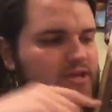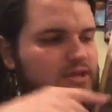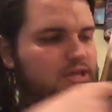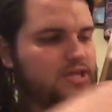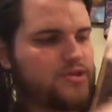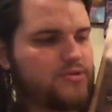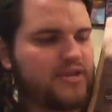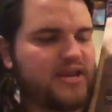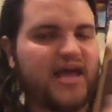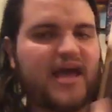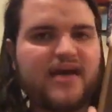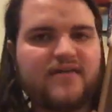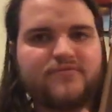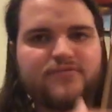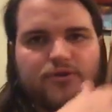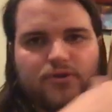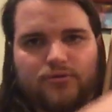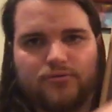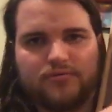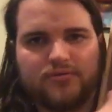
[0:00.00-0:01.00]
you could have
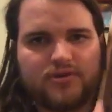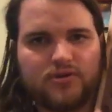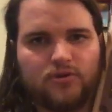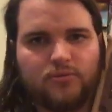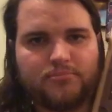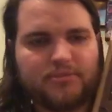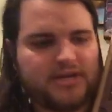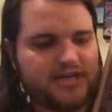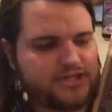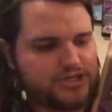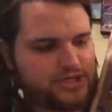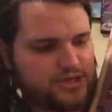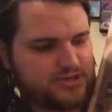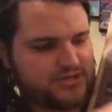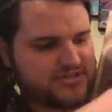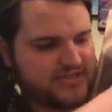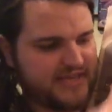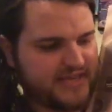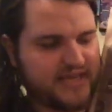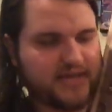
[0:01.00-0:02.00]
your little
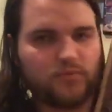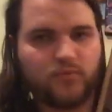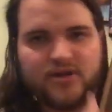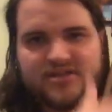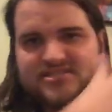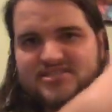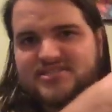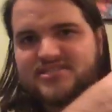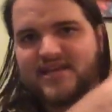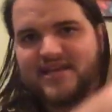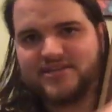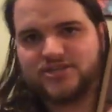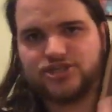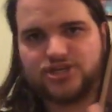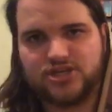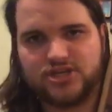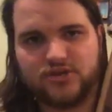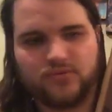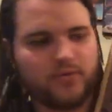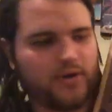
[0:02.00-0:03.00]
miniatures like in what
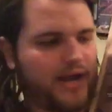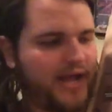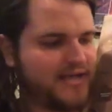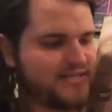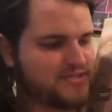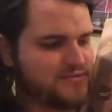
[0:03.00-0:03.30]
station you were at.